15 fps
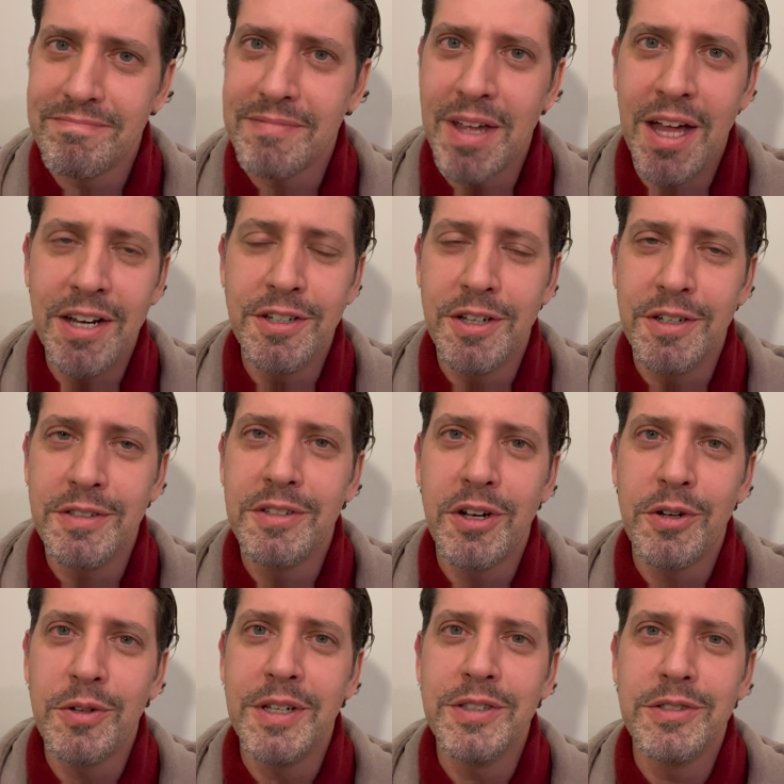I don't know,
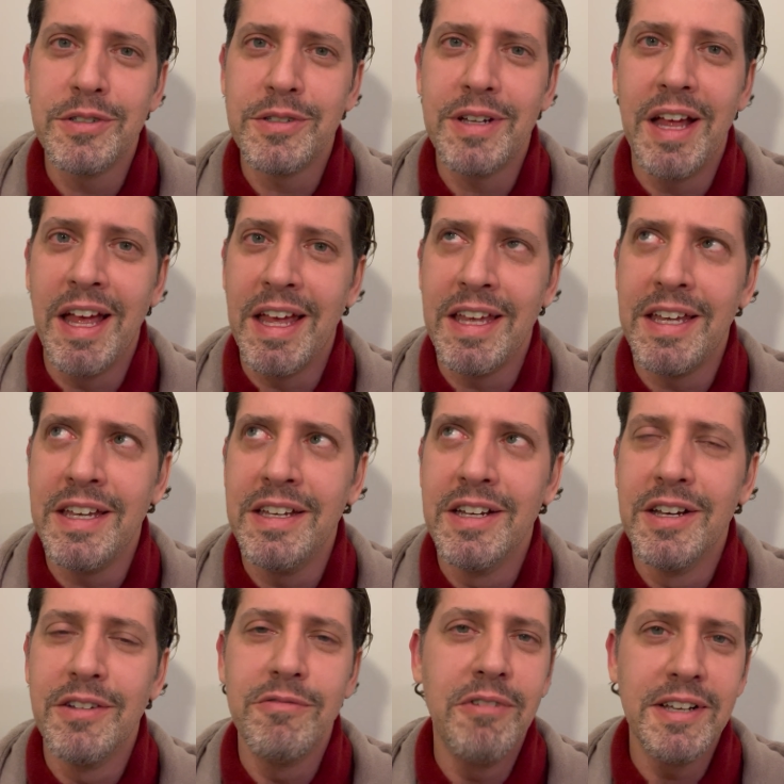go and do a
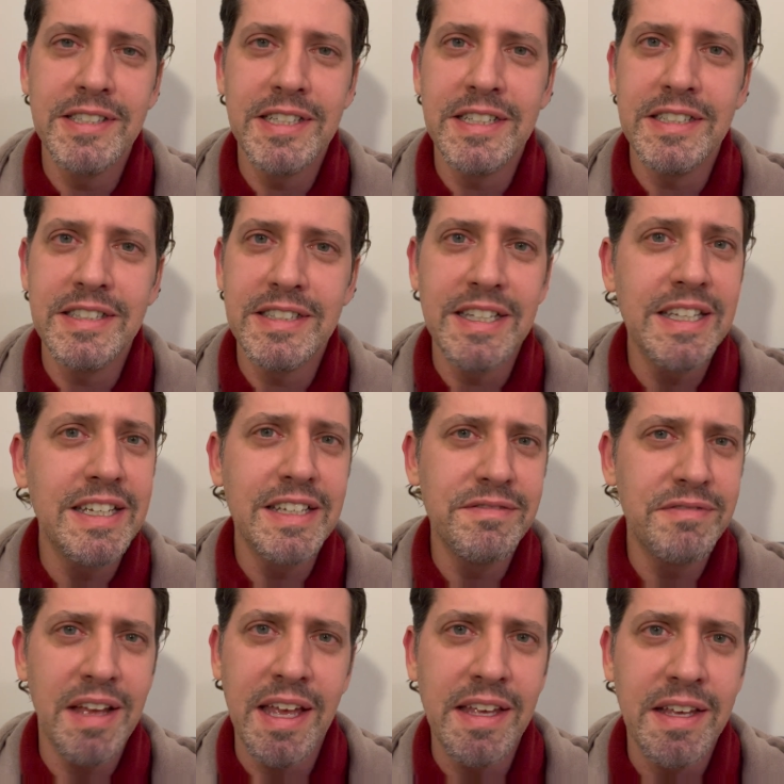residency in
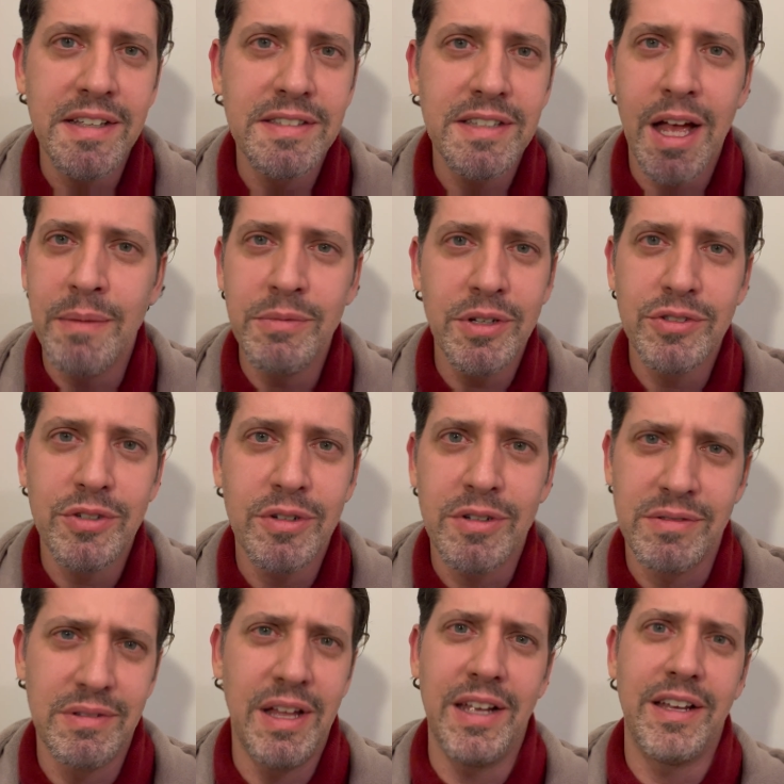Vegas. I'm not
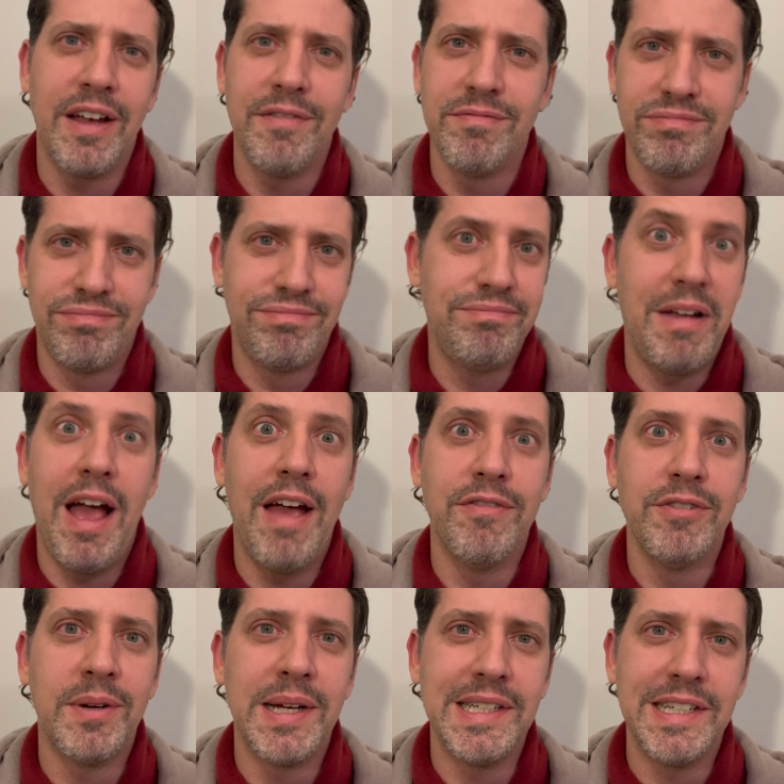sure. I have
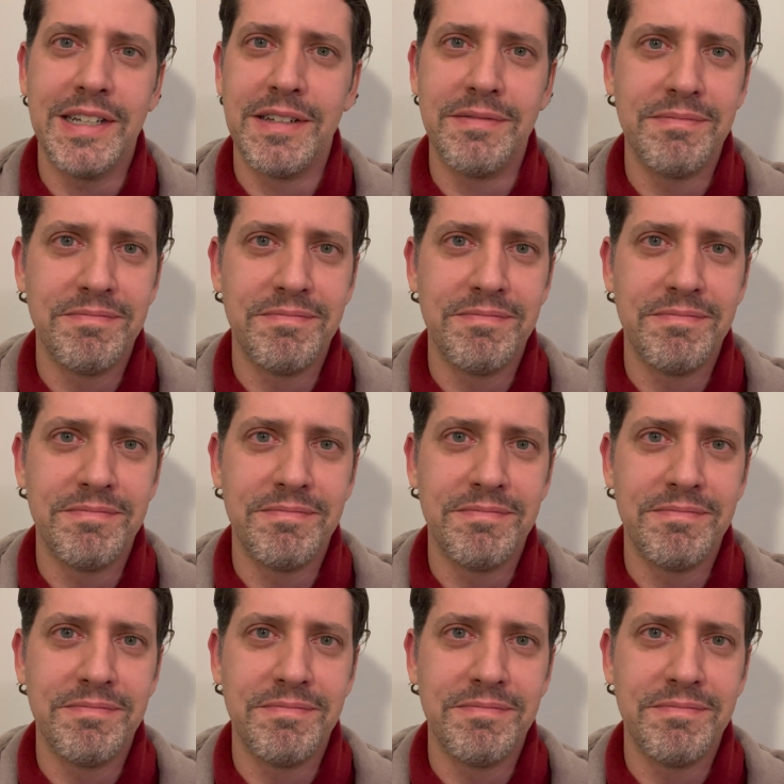no idea.